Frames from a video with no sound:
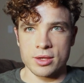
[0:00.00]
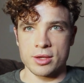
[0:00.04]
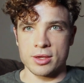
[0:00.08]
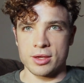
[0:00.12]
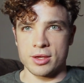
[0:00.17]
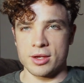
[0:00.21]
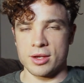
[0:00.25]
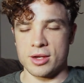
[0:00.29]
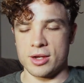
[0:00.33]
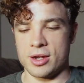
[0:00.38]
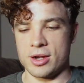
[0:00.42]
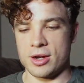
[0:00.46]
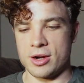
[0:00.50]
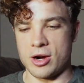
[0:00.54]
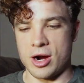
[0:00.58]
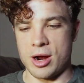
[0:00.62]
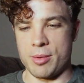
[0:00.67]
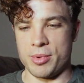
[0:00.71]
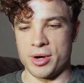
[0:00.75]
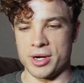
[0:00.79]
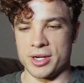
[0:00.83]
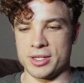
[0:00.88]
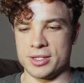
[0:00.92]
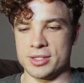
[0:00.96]
All
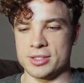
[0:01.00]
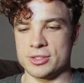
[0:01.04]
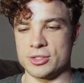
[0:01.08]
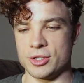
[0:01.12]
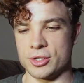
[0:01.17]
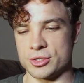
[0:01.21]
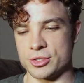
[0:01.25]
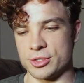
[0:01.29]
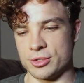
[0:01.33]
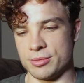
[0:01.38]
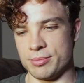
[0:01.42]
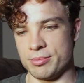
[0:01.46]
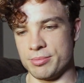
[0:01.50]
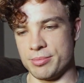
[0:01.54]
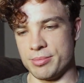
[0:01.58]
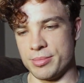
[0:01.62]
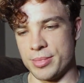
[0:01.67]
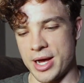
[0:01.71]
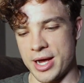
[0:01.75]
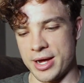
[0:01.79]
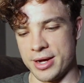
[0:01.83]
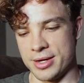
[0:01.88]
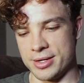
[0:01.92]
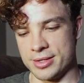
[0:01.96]
right, buddy, talk soon,
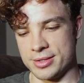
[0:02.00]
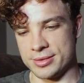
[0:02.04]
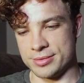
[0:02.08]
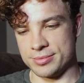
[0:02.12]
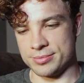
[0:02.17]
bye.